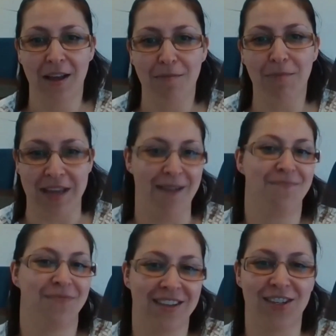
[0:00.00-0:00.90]
But yeah,
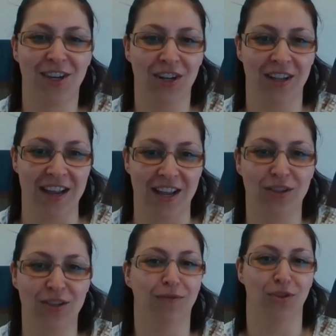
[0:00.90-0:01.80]
certainly
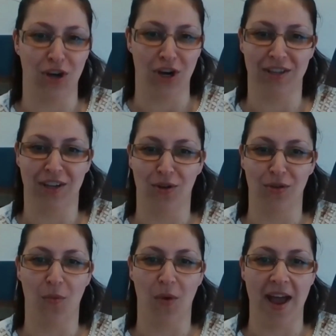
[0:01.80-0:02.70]
lots of learnings along
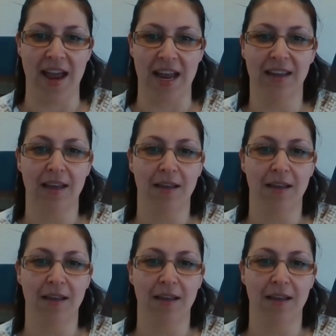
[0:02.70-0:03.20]
the way.